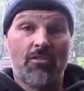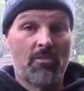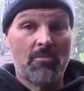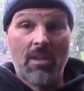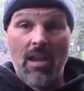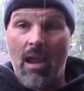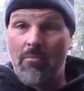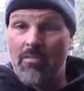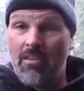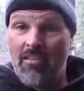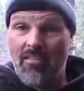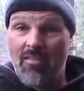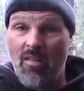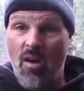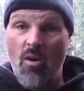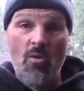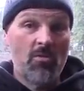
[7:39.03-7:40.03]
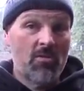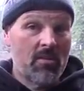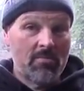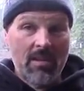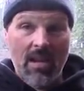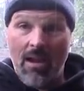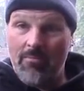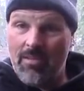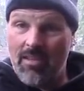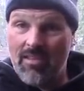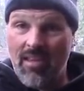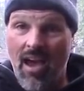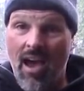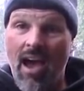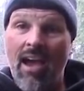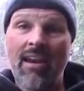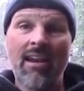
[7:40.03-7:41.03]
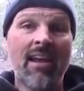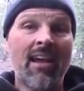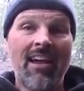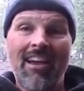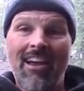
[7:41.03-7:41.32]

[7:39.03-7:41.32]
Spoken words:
Sometimes it's slow, sometimes it's hot.